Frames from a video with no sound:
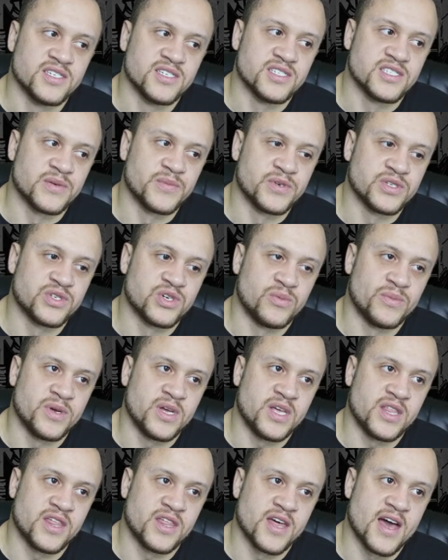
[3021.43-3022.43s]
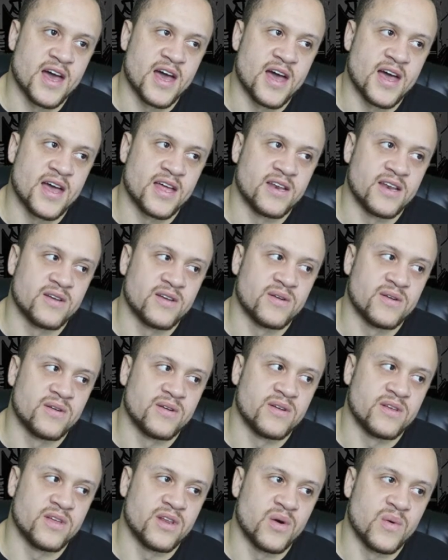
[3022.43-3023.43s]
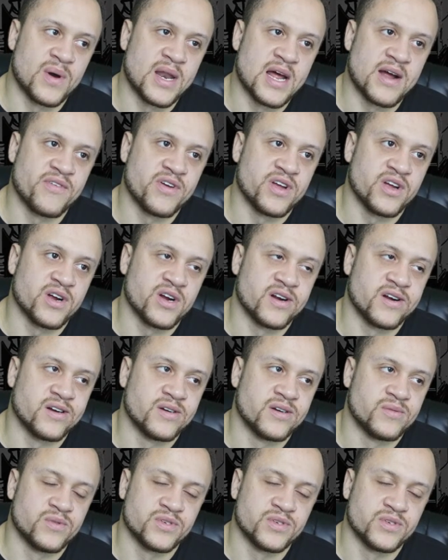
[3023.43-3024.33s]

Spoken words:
Someone told me that, whatever your,